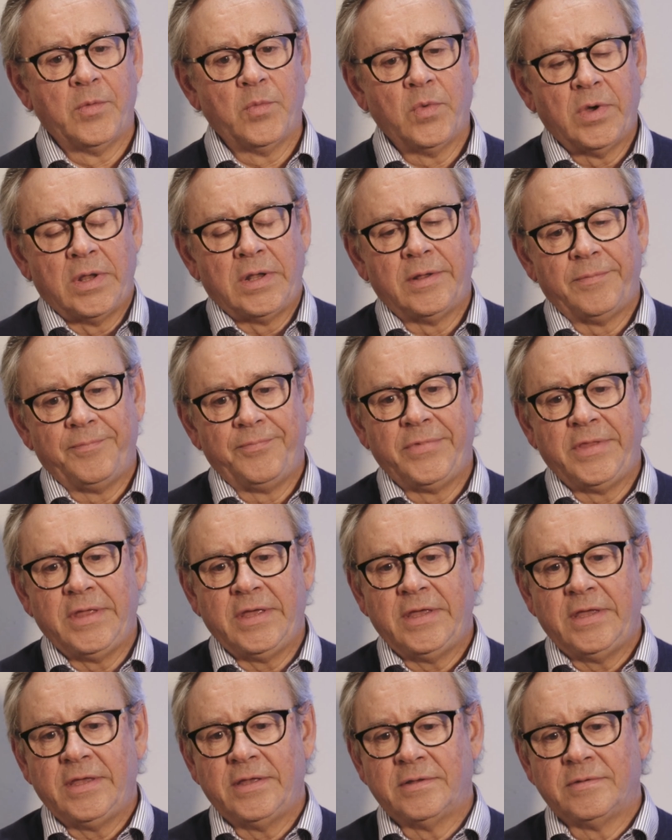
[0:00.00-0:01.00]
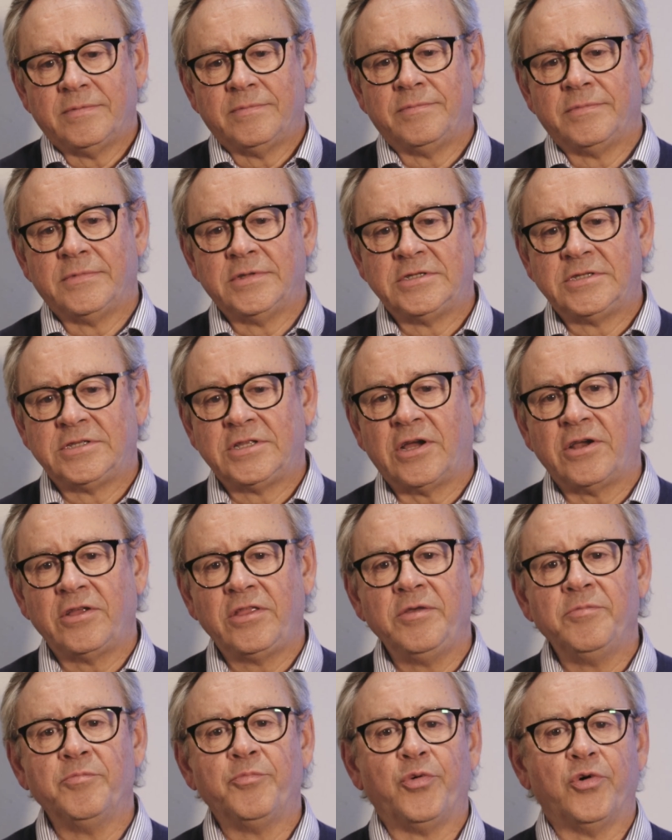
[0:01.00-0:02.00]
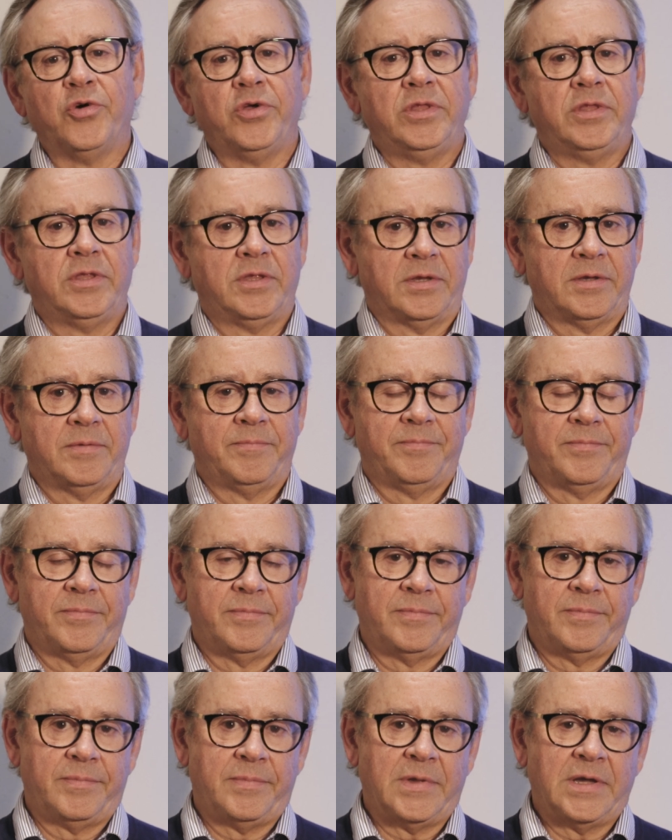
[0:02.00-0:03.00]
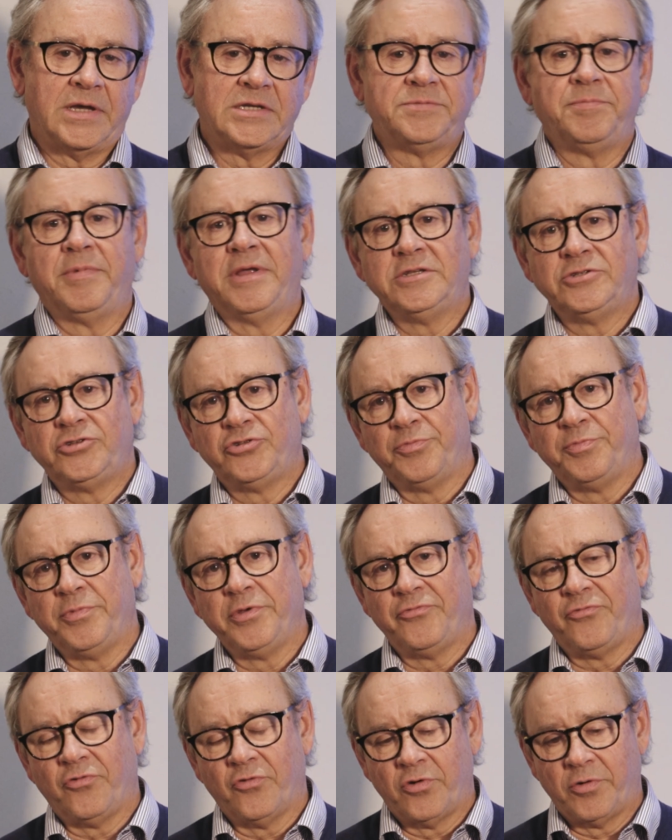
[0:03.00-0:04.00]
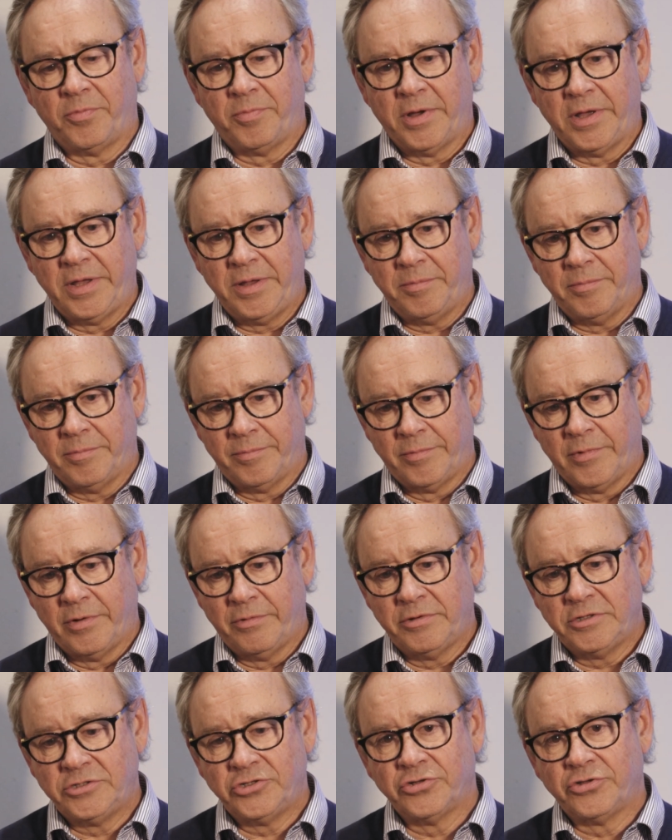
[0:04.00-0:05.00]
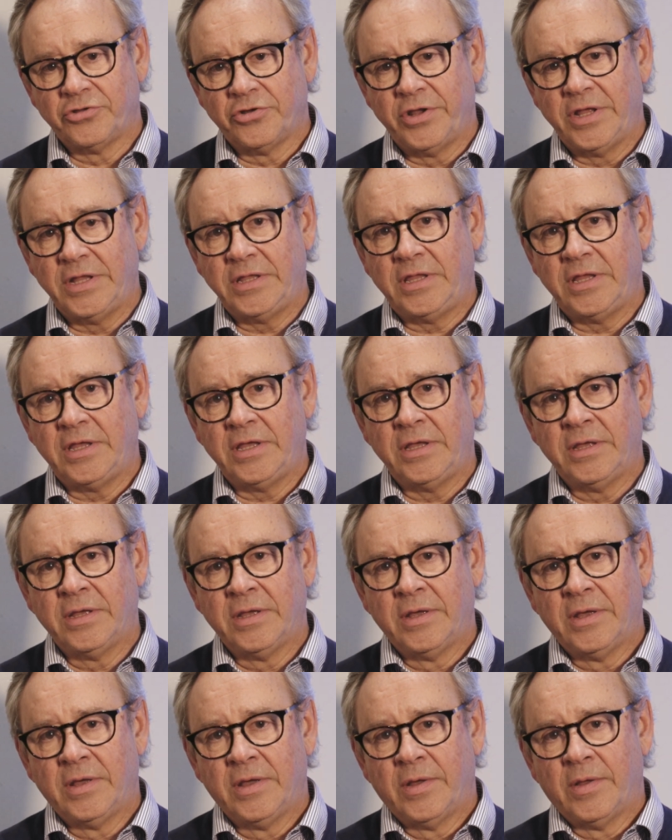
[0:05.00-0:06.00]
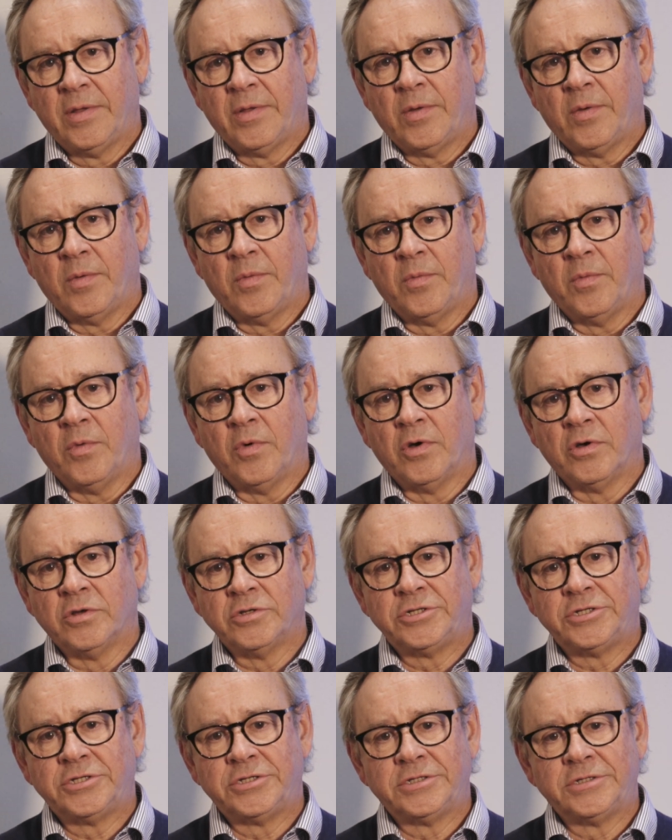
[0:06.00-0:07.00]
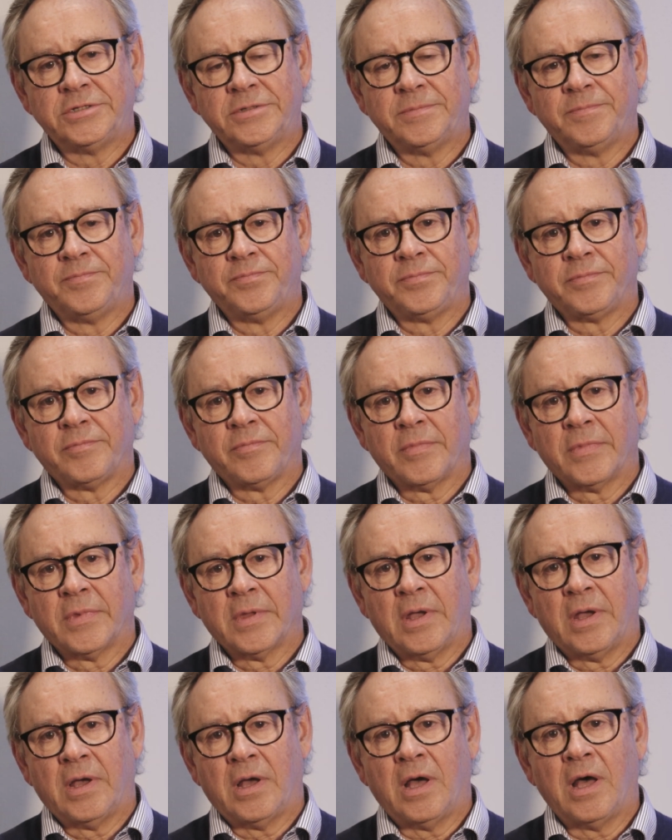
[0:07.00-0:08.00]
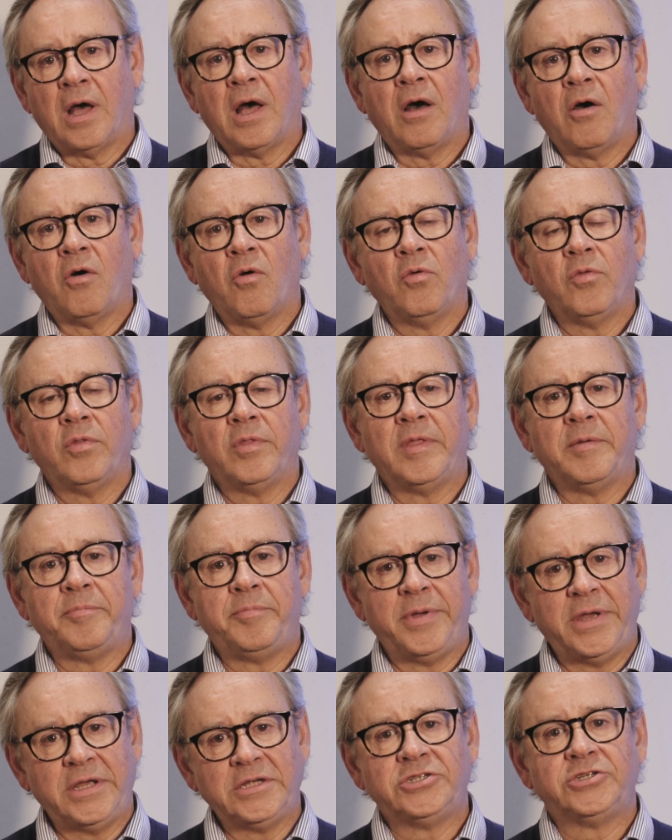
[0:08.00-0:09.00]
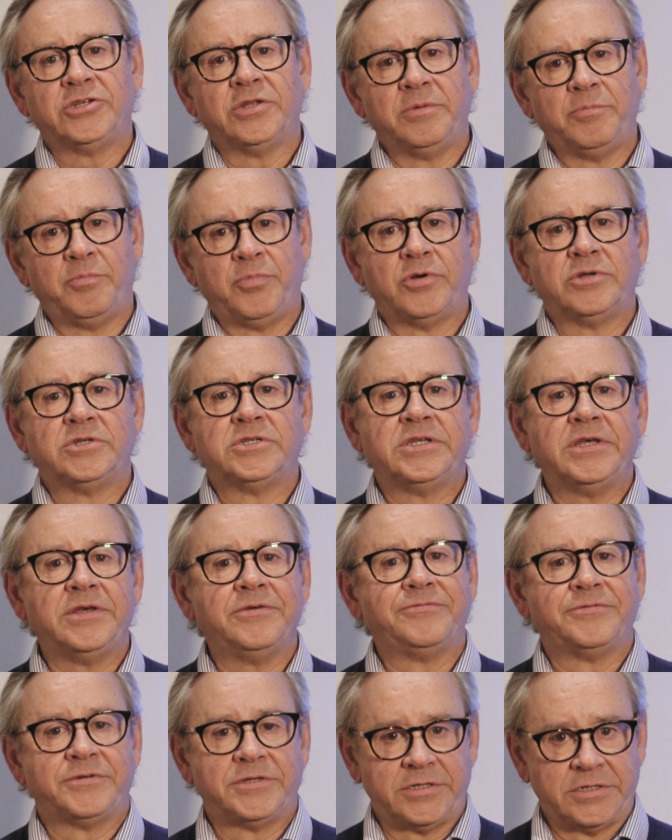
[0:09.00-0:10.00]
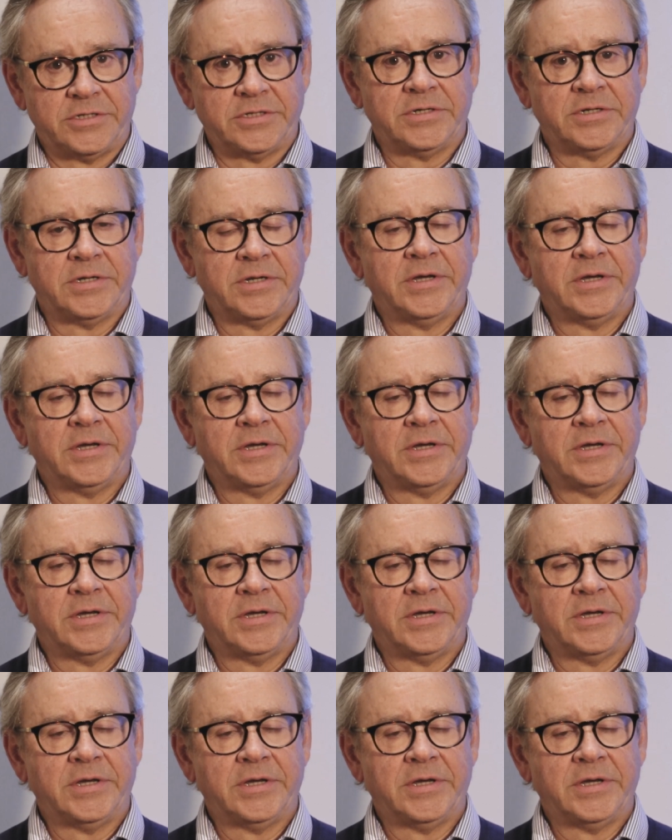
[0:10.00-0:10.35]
Well, the starting point, as mentioned before by Mauricio Tonetti, was how the patient perceives